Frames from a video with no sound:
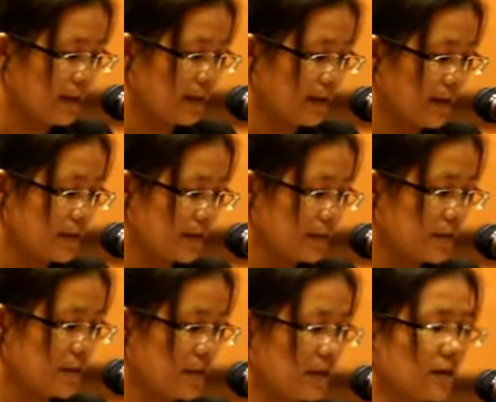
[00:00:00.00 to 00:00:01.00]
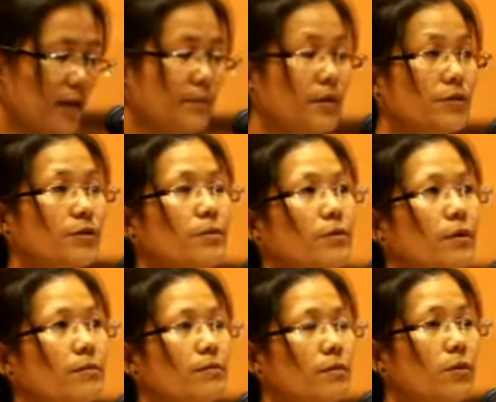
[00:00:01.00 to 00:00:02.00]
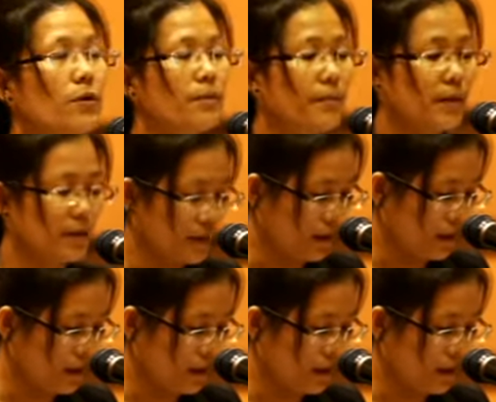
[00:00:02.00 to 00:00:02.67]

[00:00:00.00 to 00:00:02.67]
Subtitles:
the government